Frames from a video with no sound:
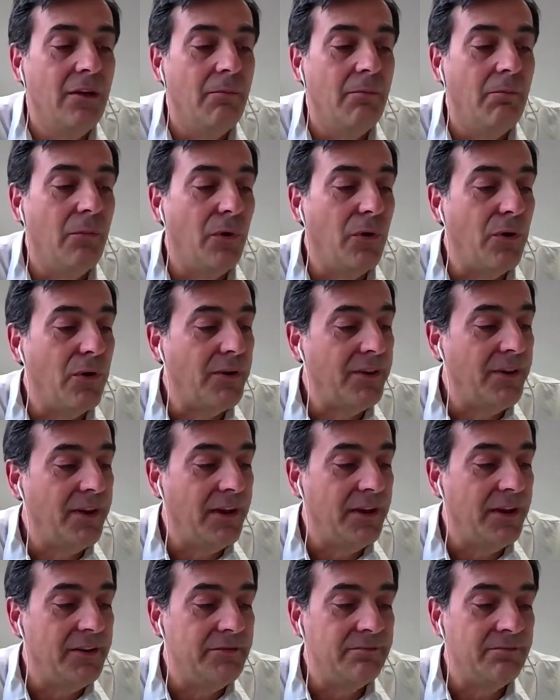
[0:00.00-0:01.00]
More
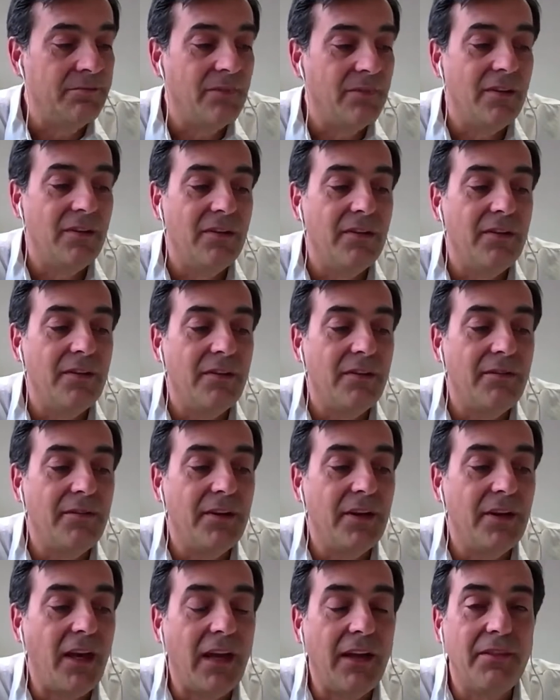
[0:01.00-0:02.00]
than
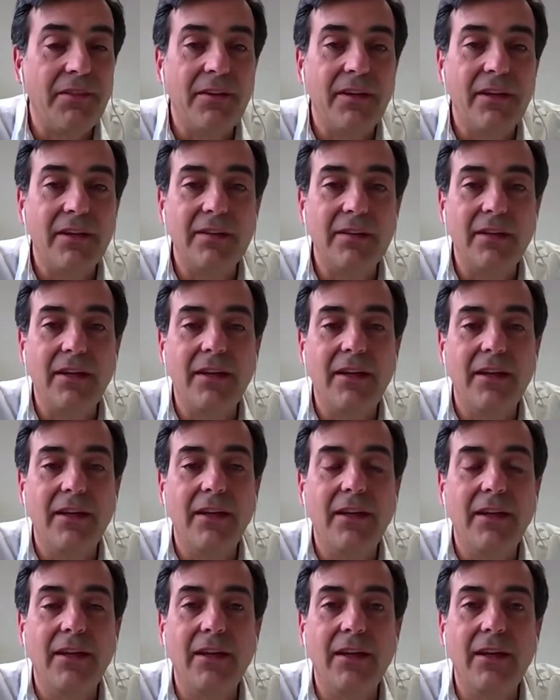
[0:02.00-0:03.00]
300
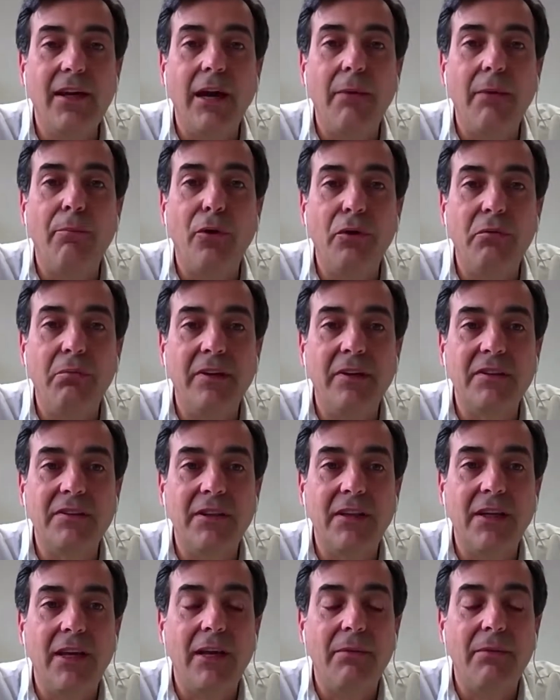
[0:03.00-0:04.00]
appointments
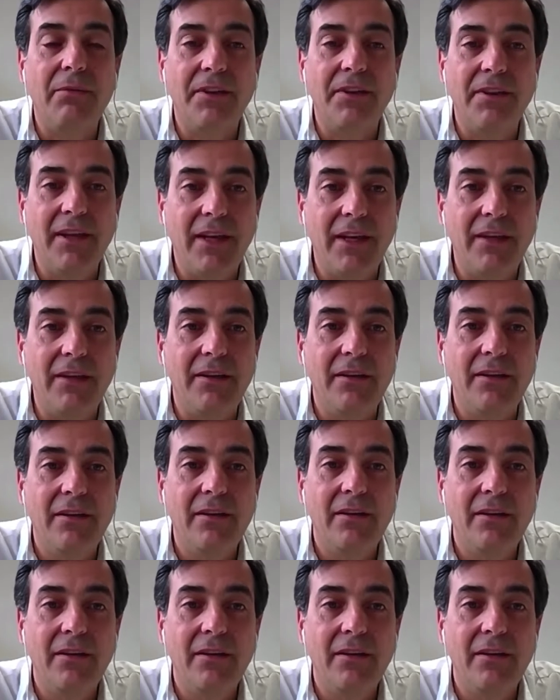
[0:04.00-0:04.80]
every day